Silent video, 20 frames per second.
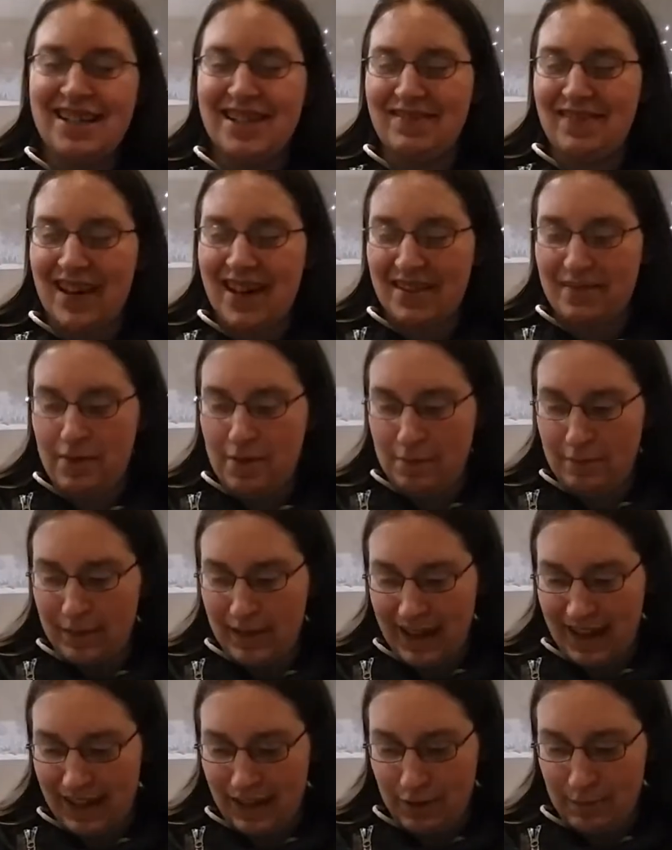She might come out and
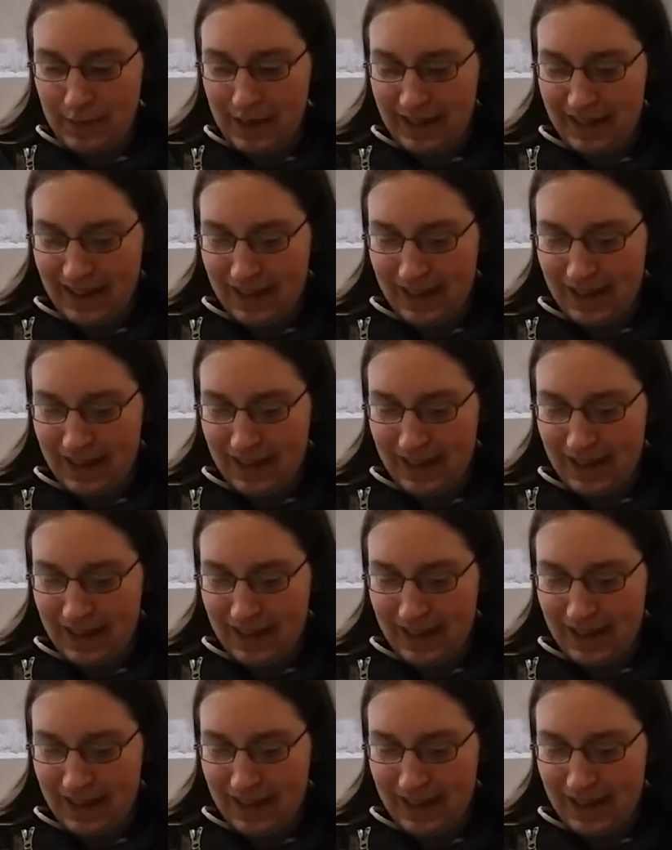play a little bit